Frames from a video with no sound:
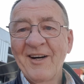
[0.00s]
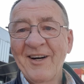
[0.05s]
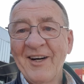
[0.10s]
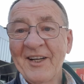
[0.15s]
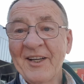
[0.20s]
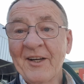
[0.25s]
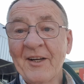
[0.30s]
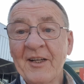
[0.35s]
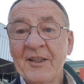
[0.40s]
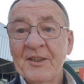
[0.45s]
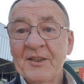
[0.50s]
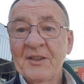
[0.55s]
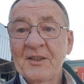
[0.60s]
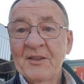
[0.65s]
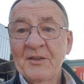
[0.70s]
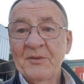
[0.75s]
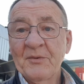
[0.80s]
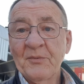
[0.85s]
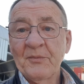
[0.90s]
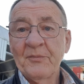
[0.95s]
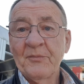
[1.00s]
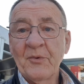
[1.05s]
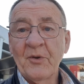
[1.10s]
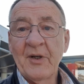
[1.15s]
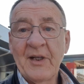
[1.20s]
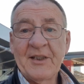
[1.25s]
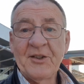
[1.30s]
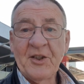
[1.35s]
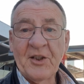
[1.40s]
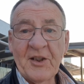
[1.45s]
Hi guys,
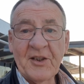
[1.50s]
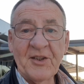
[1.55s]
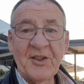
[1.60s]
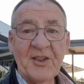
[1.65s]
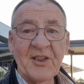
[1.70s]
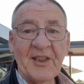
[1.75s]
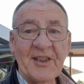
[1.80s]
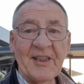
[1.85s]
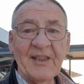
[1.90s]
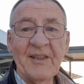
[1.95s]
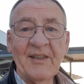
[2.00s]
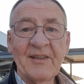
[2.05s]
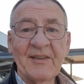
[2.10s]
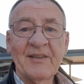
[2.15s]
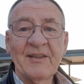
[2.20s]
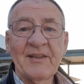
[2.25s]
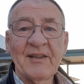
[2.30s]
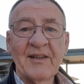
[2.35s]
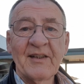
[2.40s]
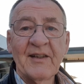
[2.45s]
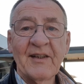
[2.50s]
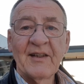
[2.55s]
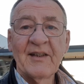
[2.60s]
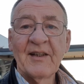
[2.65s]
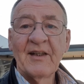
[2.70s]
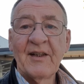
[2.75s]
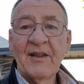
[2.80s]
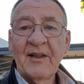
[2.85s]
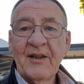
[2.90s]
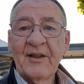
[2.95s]
well as you can see,
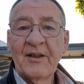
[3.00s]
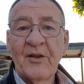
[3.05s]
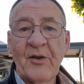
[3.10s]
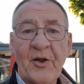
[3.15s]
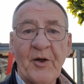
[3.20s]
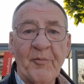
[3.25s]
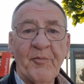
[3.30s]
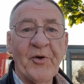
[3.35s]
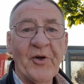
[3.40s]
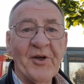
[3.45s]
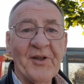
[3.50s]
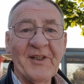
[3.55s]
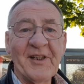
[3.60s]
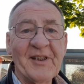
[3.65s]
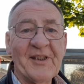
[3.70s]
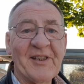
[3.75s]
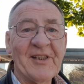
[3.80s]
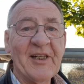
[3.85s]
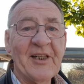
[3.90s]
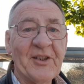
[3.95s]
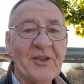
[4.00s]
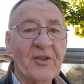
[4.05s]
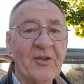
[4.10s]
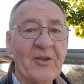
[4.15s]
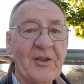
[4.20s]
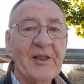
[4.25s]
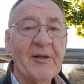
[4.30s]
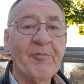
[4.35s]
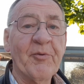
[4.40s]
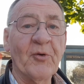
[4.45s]
we're at Perth
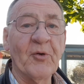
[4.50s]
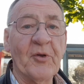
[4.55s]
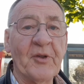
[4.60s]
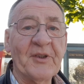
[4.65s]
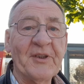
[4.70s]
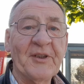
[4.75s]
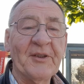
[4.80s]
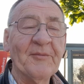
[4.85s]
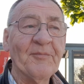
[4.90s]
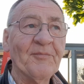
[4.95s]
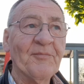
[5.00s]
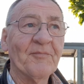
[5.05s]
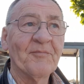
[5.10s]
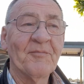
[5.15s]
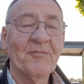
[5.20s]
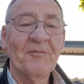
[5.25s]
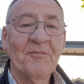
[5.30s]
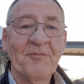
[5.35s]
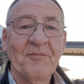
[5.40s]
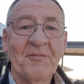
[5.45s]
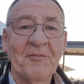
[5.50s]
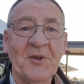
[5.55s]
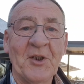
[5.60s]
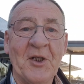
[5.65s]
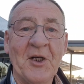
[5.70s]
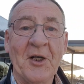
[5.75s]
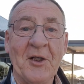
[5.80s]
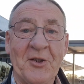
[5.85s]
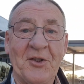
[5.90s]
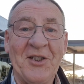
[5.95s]
International Airport.
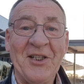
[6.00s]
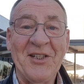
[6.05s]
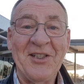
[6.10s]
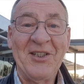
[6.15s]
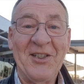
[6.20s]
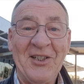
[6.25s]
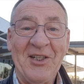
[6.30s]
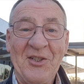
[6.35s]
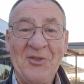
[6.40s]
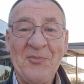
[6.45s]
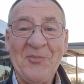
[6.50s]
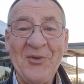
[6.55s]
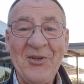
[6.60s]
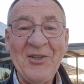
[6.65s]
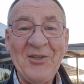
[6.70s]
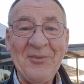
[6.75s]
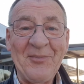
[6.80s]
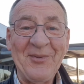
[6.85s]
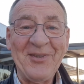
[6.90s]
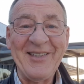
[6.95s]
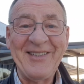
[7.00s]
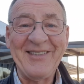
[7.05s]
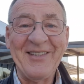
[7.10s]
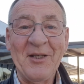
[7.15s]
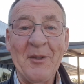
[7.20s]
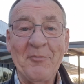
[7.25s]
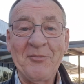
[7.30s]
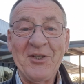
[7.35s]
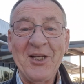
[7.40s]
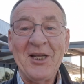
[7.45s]
Can't see if it says Perth, but
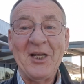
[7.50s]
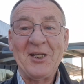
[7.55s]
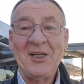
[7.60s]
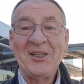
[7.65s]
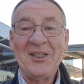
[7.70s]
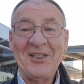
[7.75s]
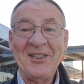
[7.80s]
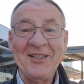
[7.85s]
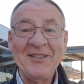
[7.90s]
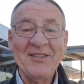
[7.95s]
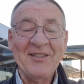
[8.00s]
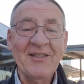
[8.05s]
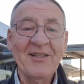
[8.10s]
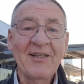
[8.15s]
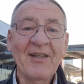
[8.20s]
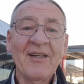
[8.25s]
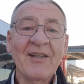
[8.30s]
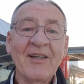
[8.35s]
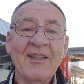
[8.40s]
I'm telling you it is.